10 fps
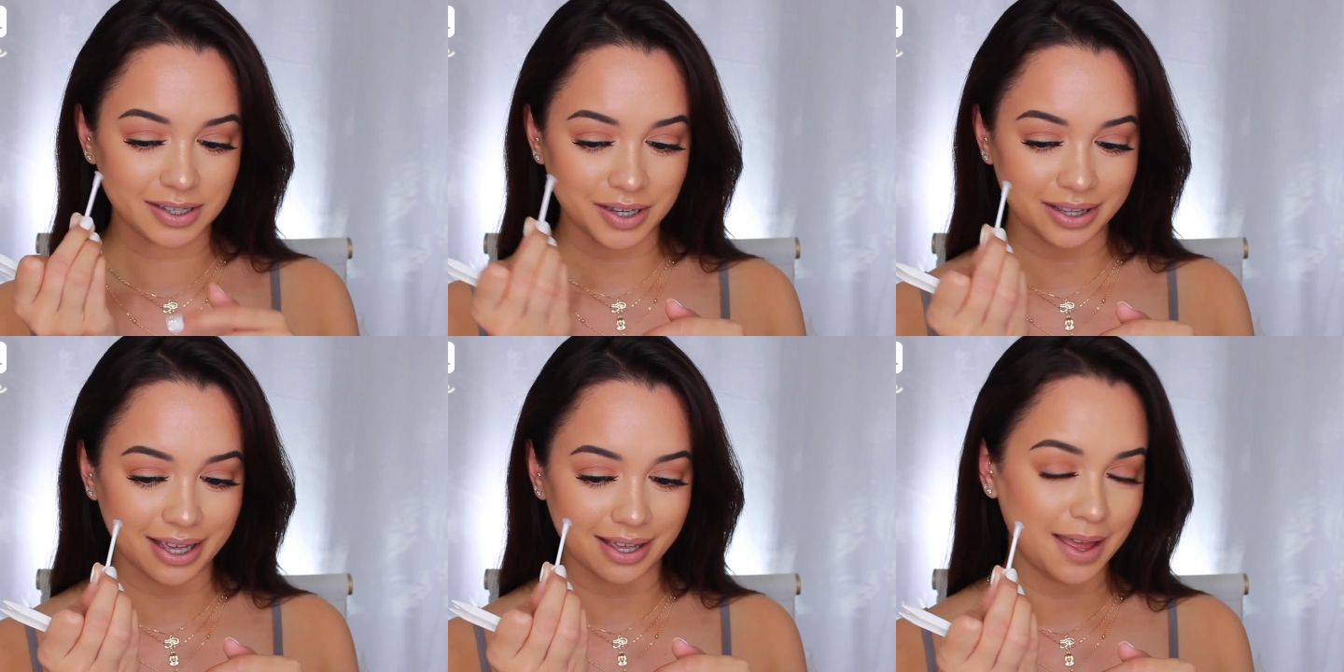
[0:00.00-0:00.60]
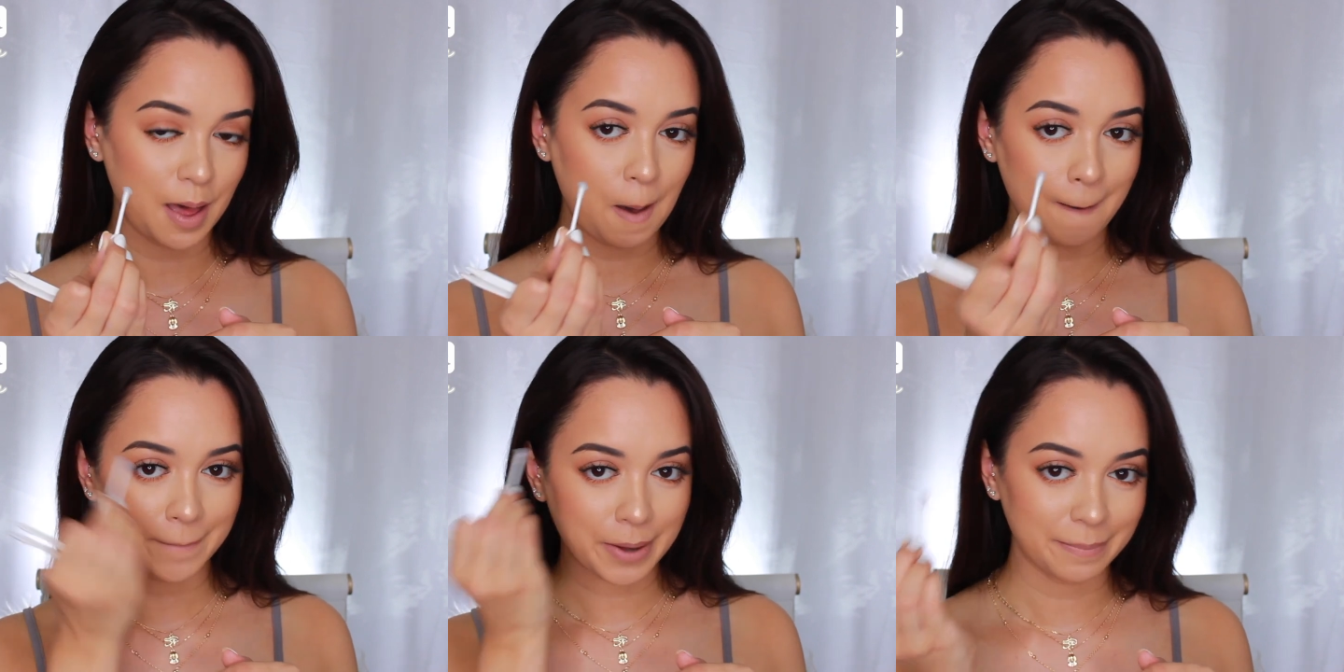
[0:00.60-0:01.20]
so you can like
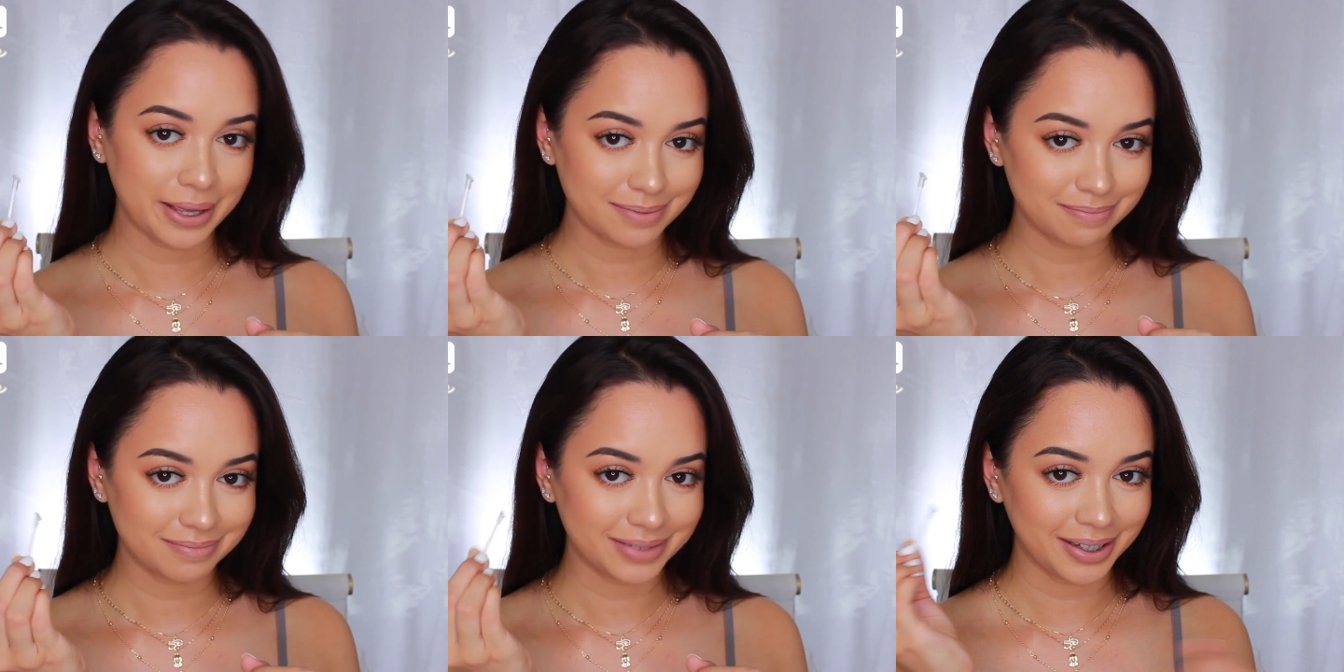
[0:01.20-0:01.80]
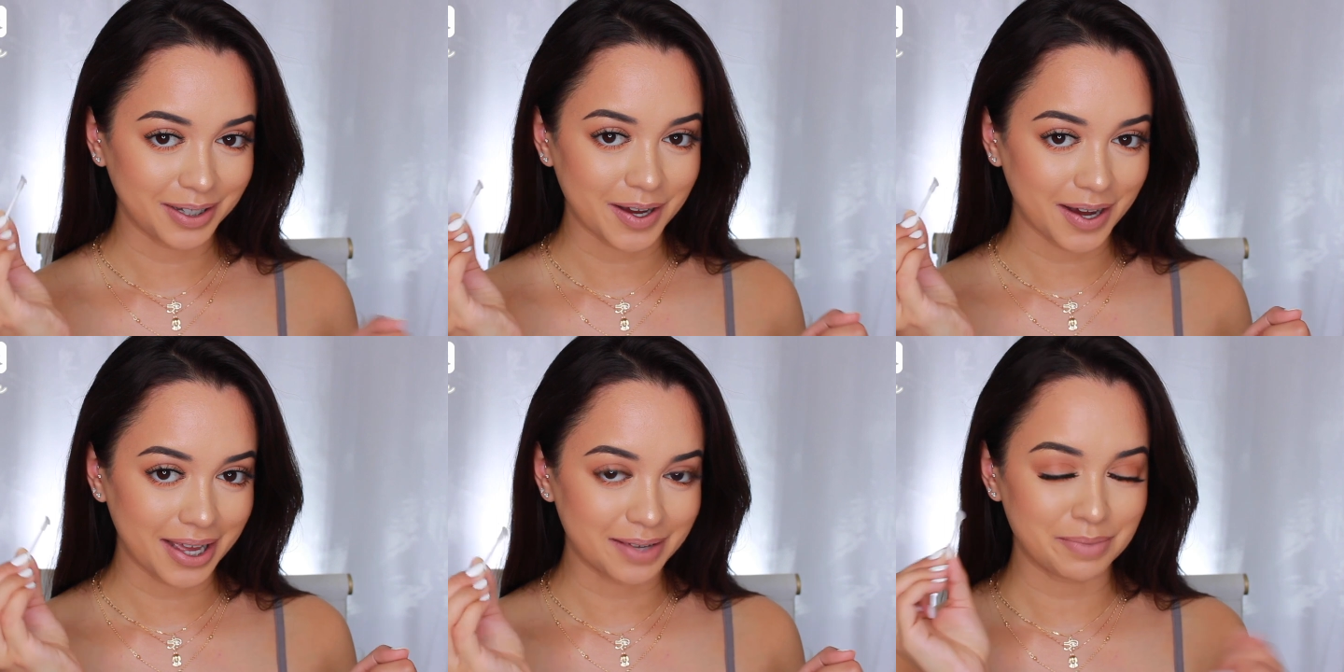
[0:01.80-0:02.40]
pop it in your eye.